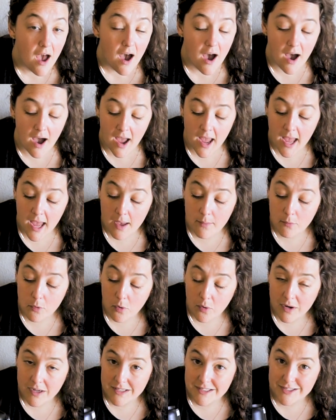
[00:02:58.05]
I am
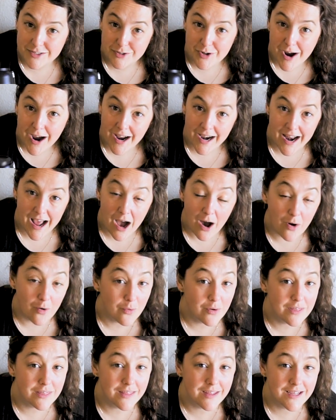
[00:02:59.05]
going to try it out
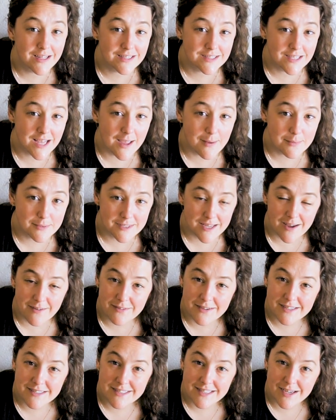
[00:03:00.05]
with landscape stuff
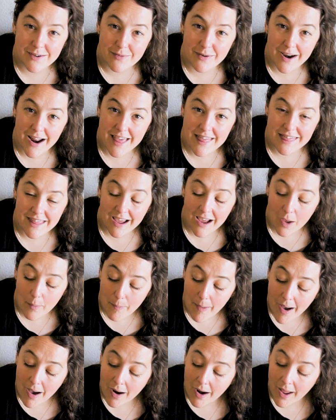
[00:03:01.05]
to see what I think
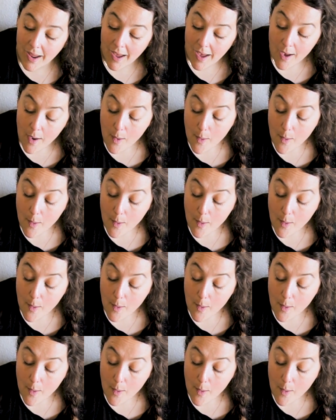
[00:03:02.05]
about it,